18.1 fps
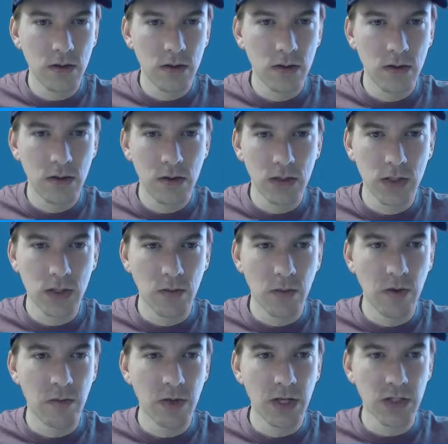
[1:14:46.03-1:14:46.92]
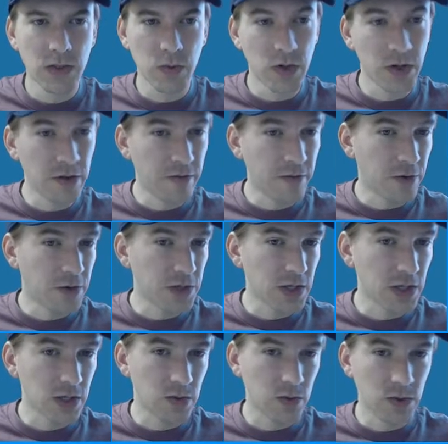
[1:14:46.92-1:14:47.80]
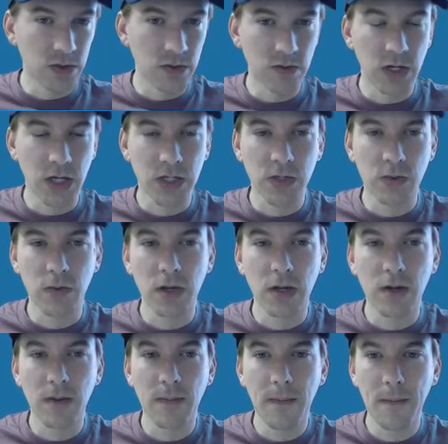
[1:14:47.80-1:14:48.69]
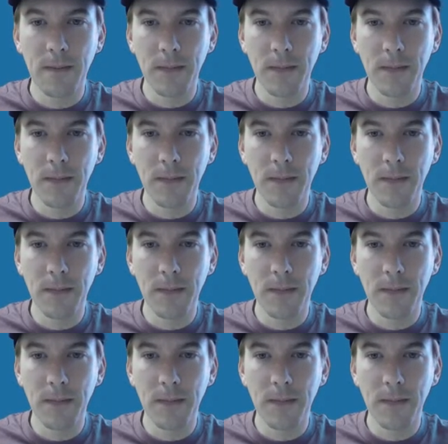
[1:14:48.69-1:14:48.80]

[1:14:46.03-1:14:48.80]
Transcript: So maybe that's one of the first things we'll do next week.